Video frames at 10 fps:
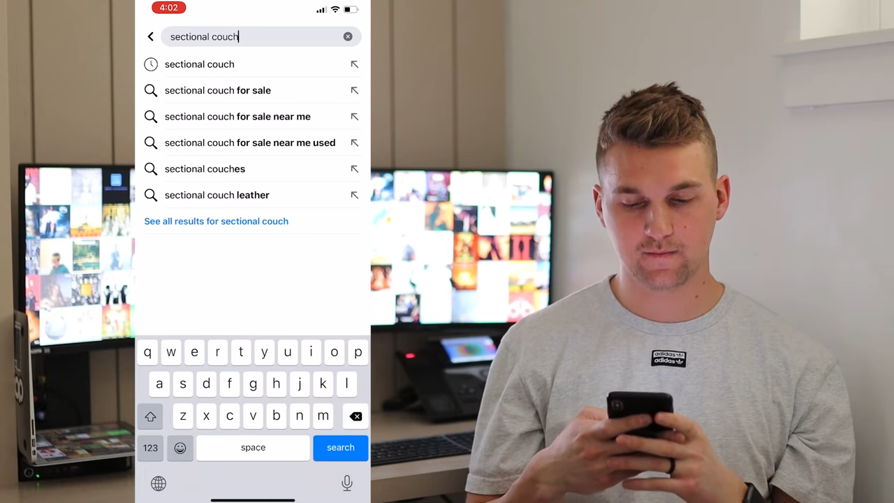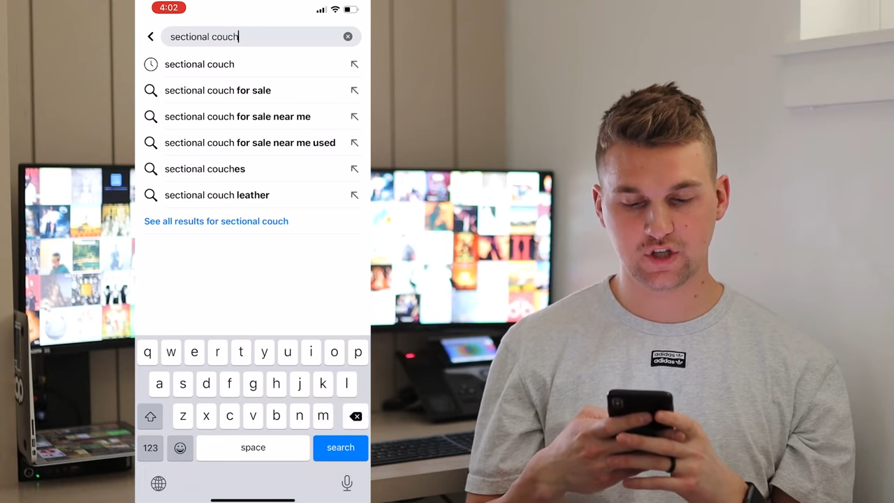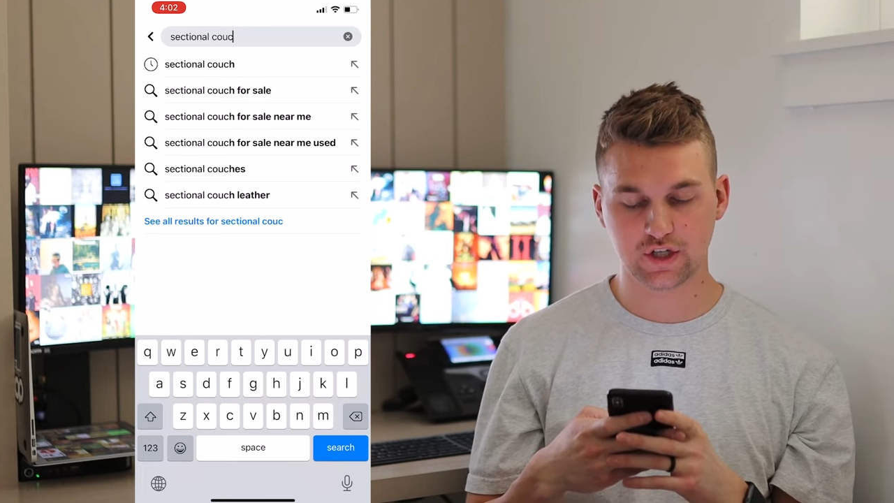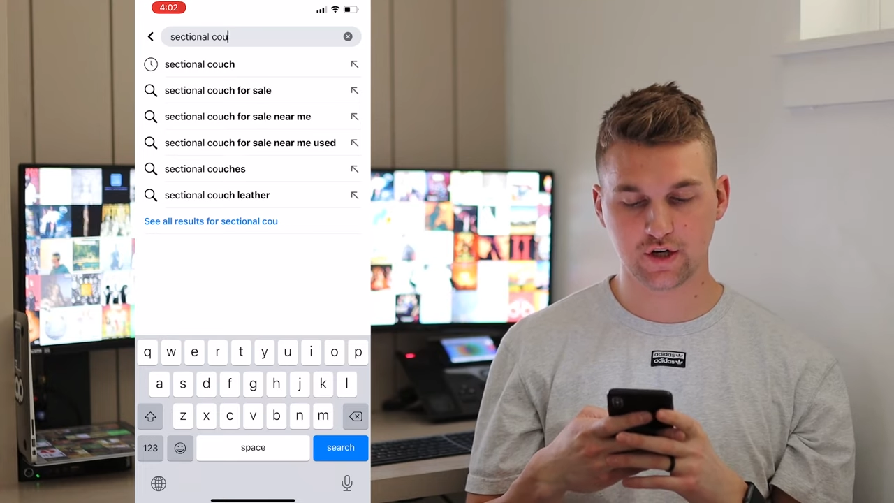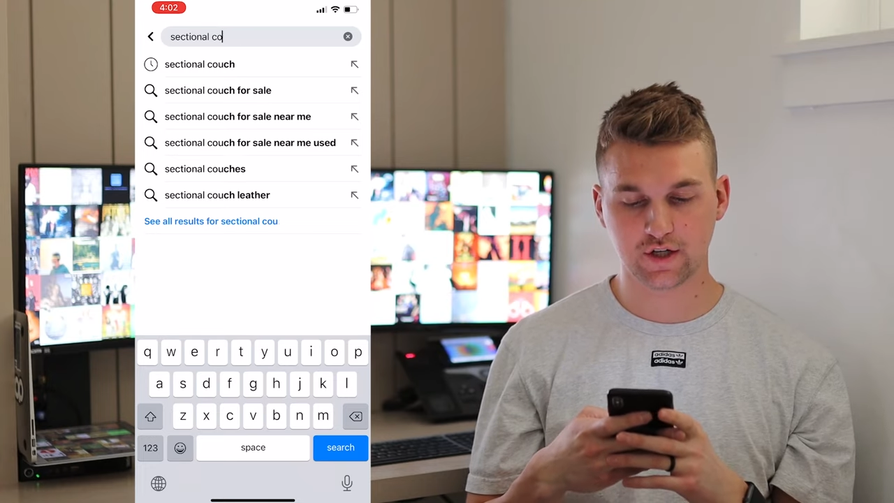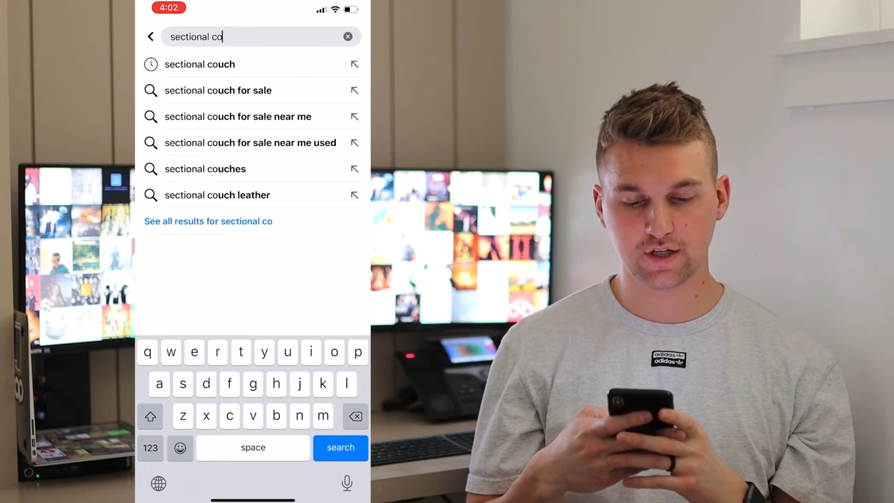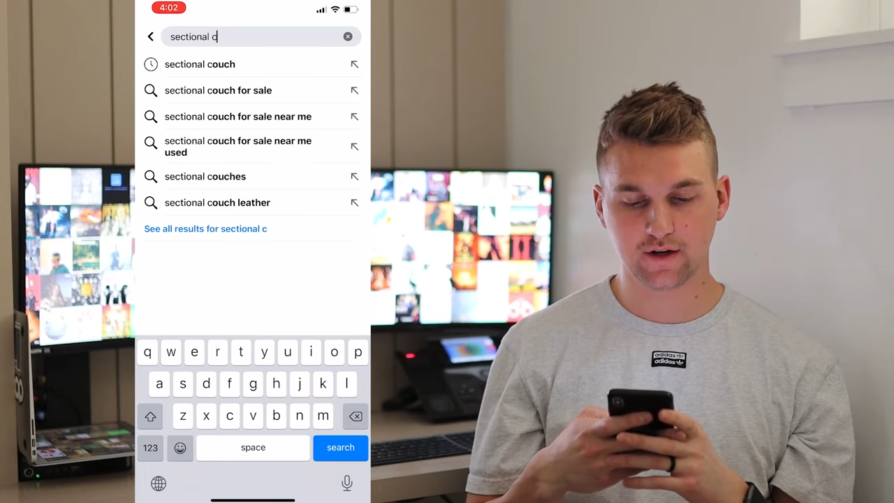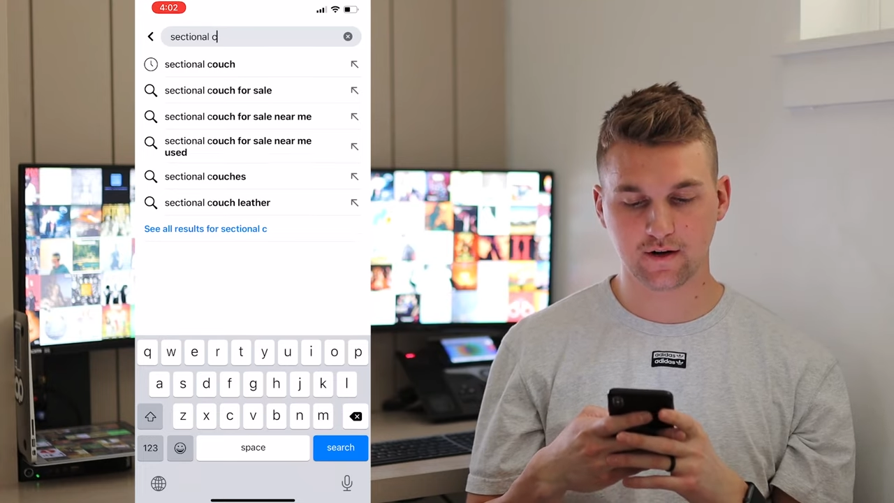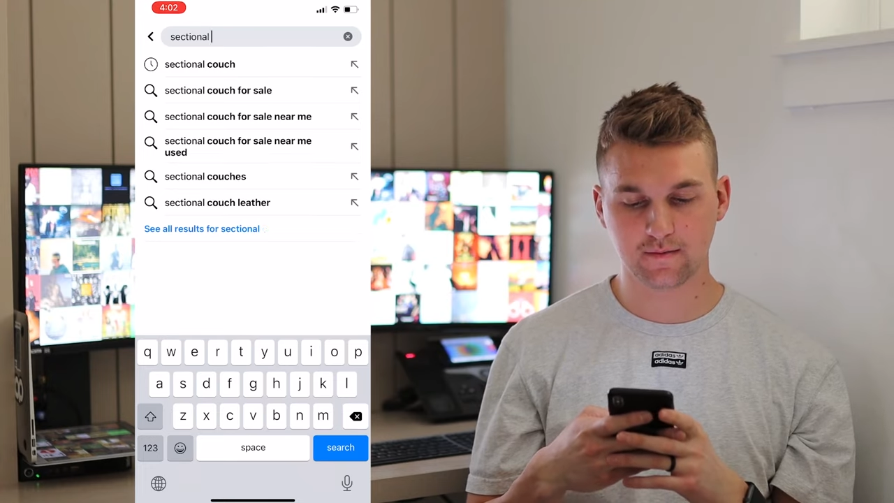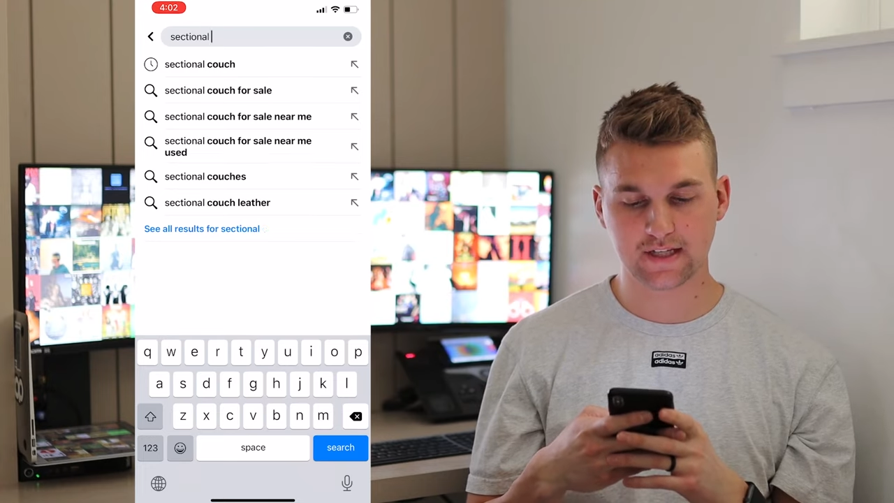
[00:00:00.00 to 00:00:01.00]
search
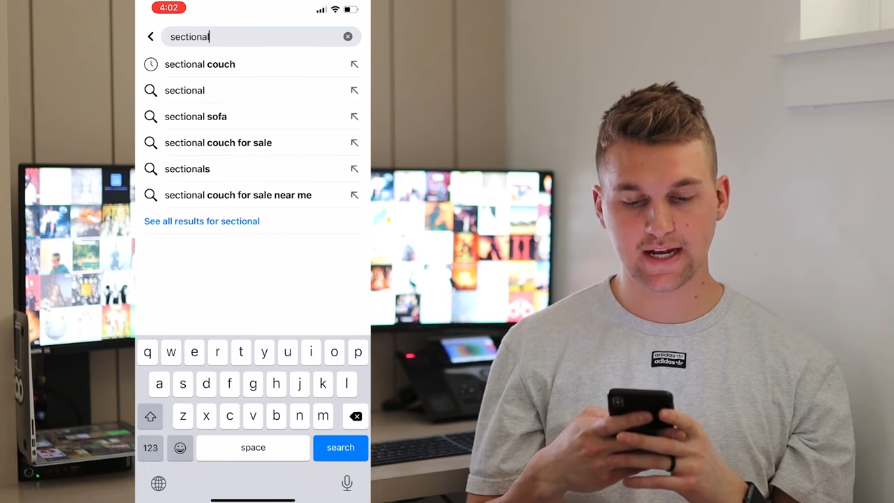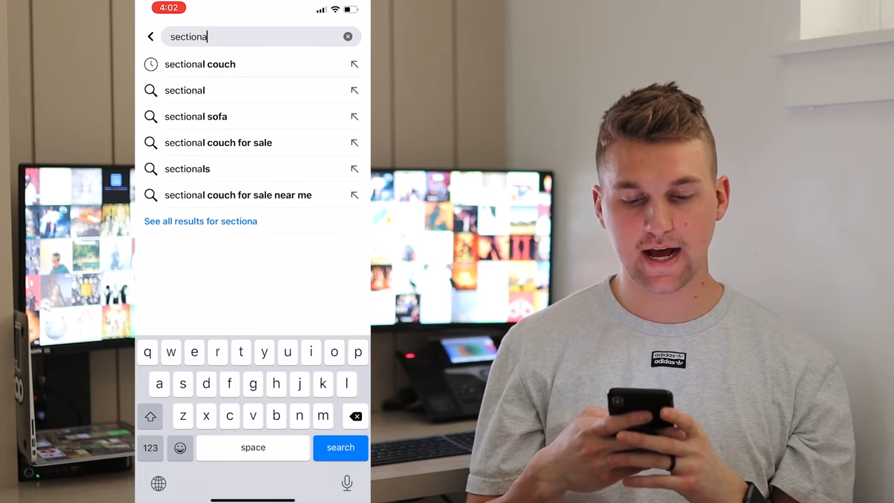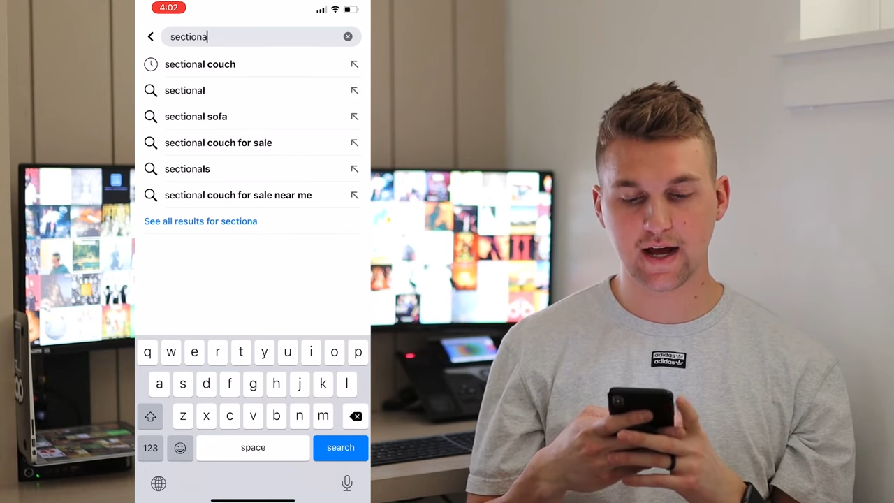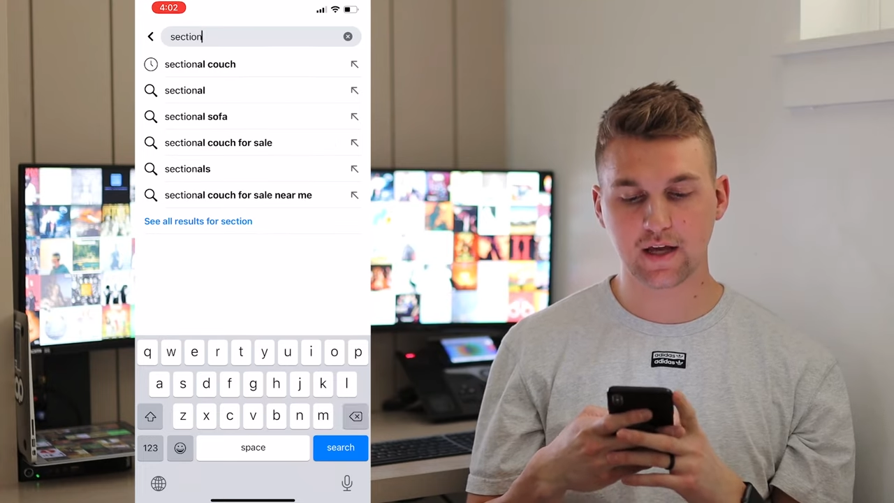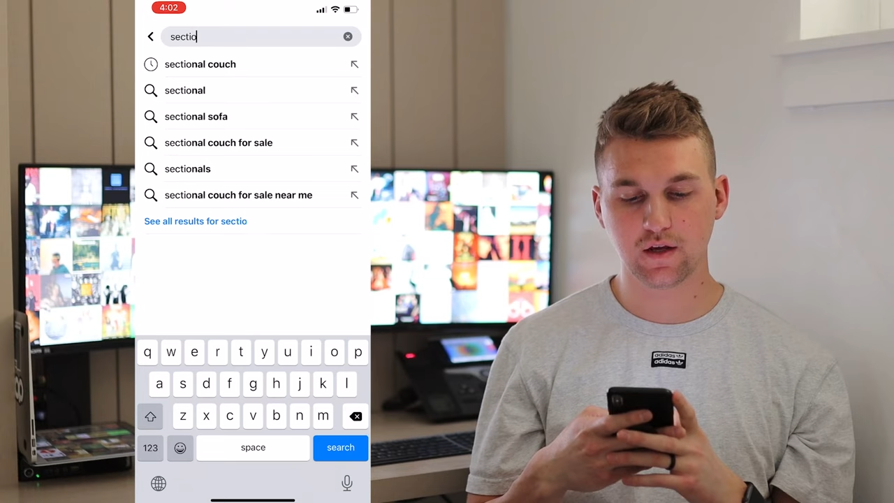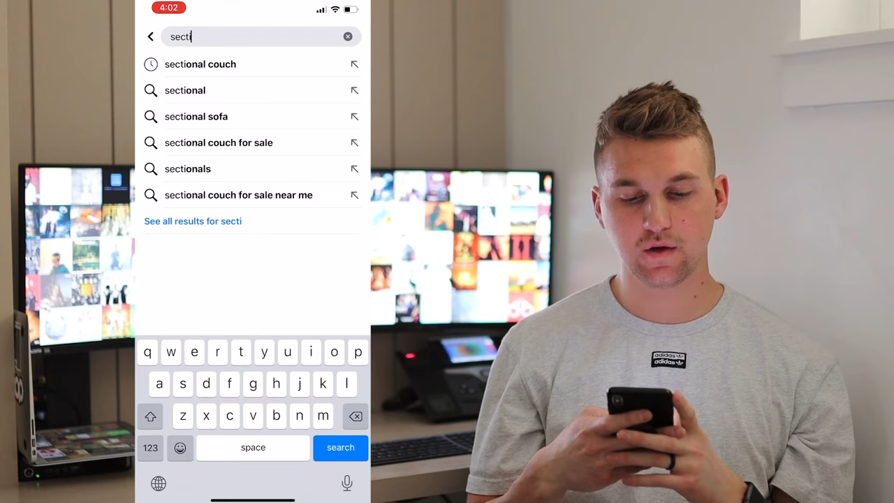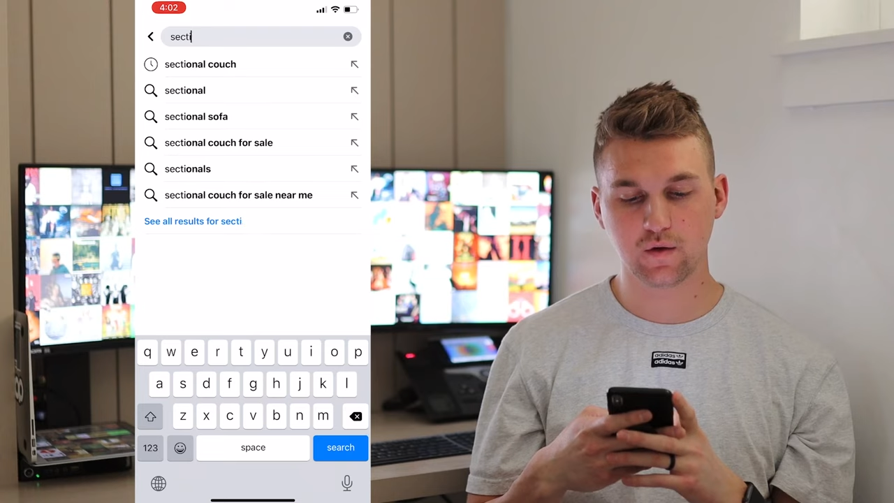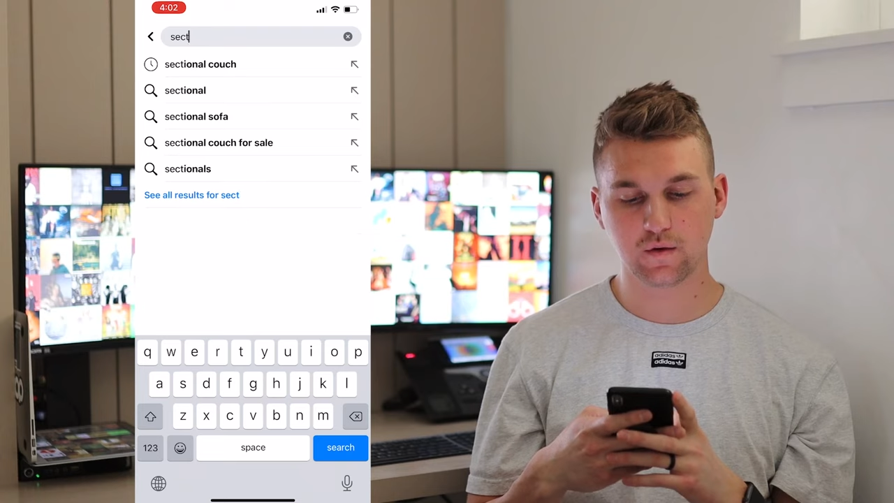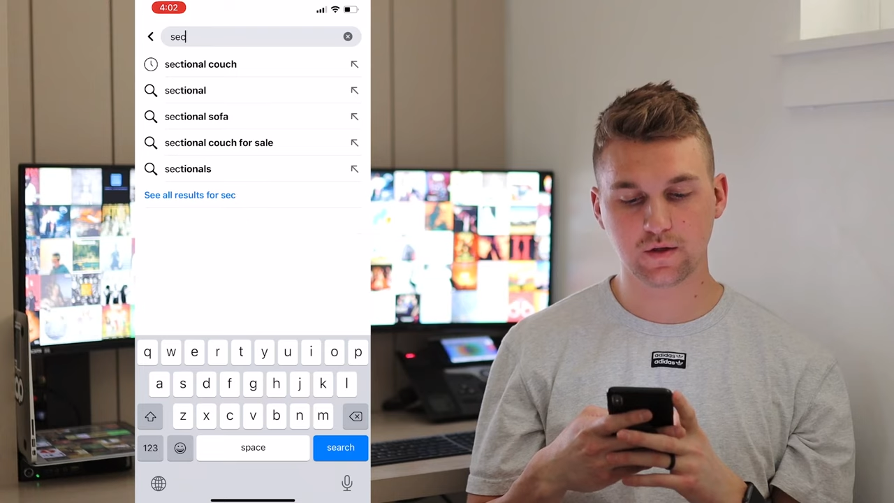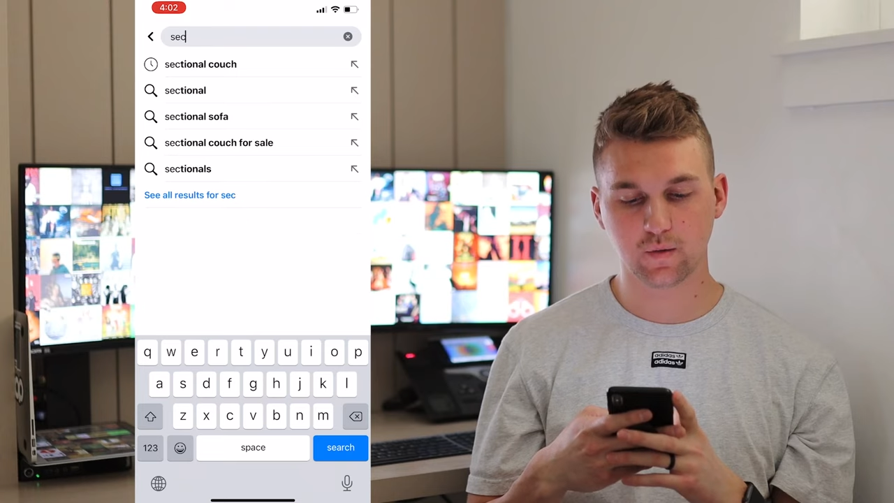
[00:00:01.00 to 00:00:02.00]
terms that I
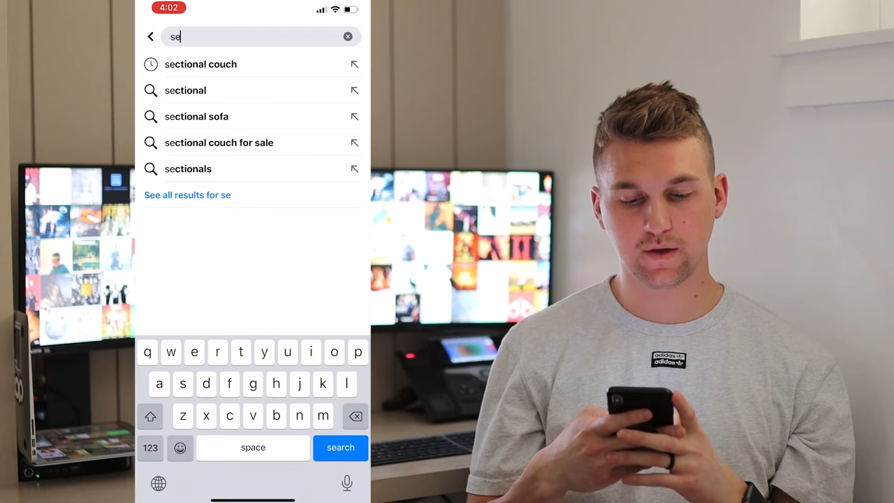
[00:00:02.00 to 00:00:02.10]
use